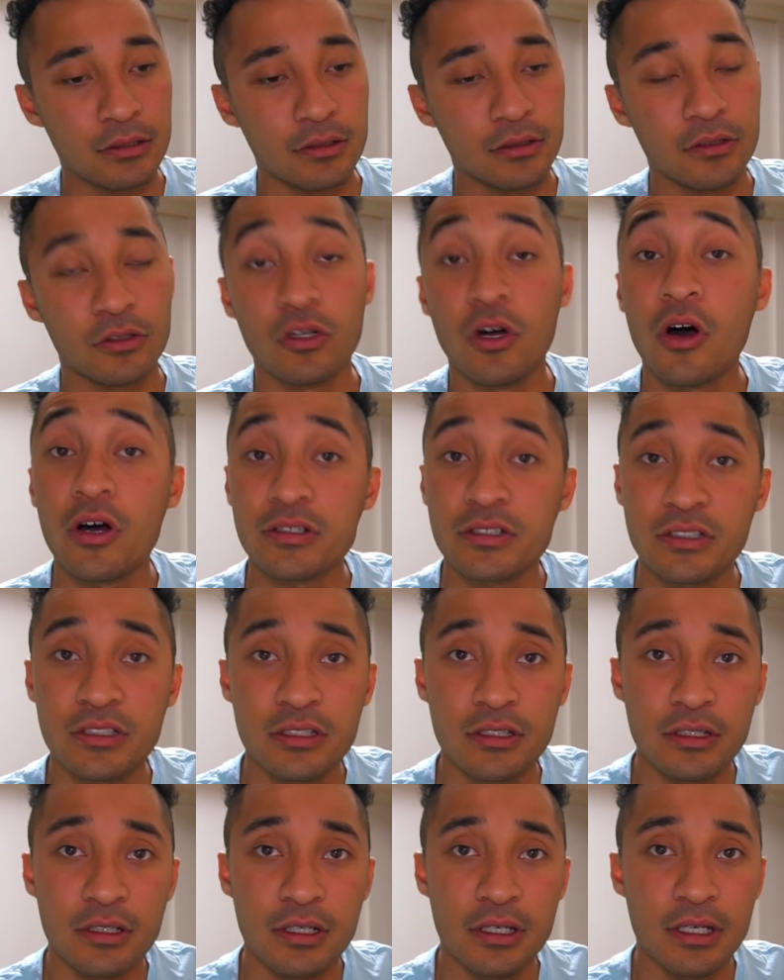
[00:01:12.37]

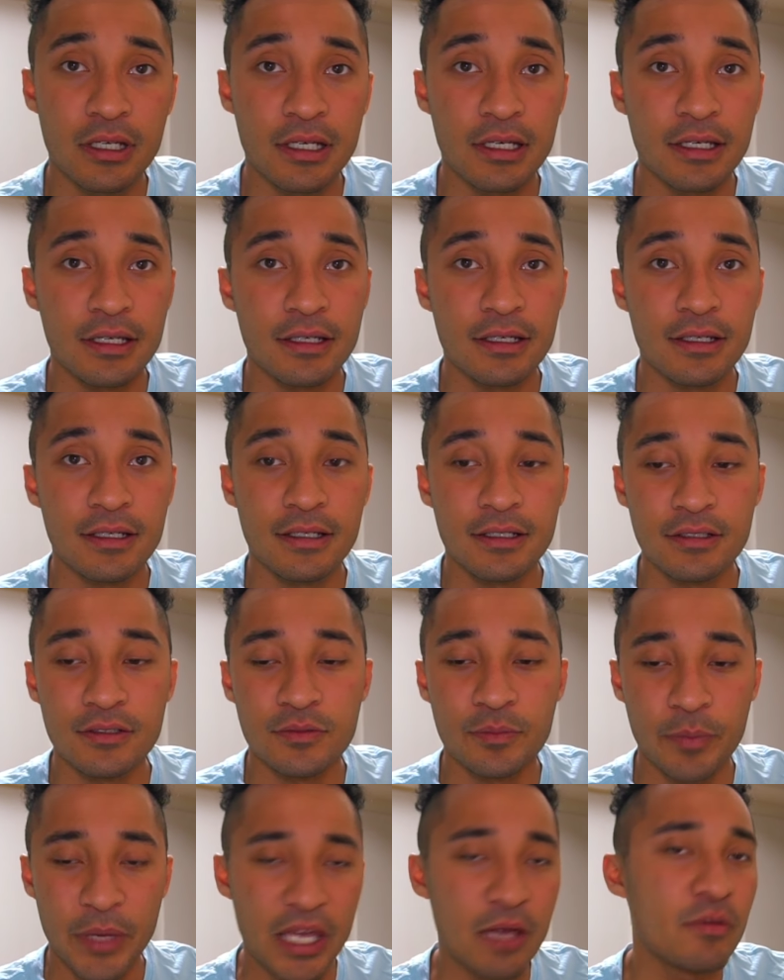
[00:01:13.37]
lost his
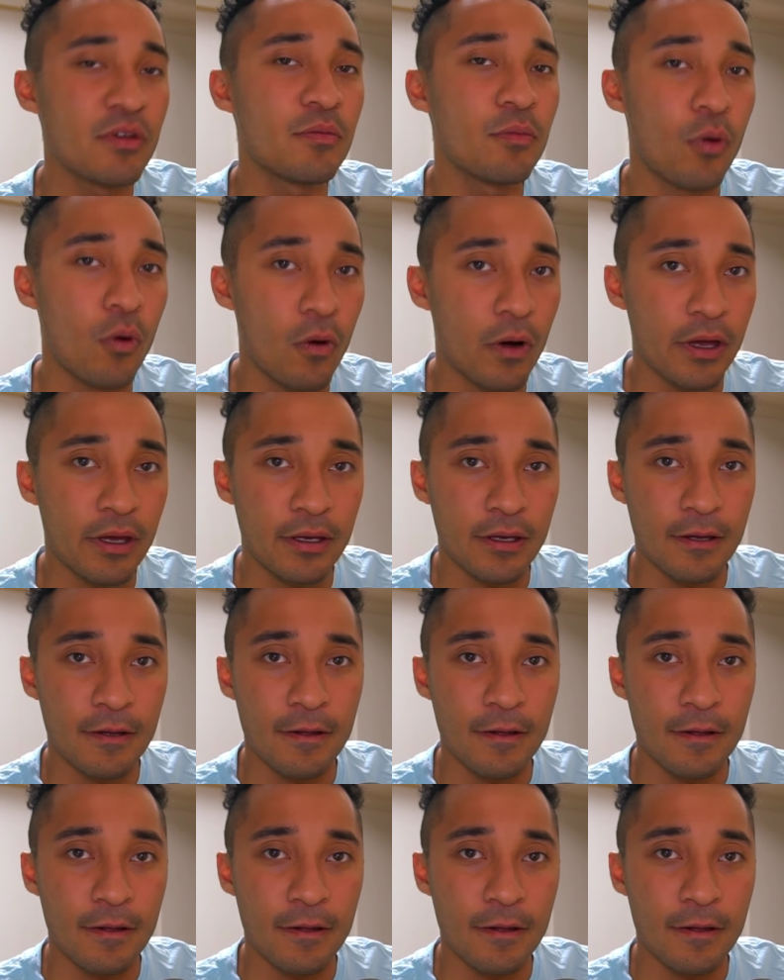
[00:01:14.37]
baby boy.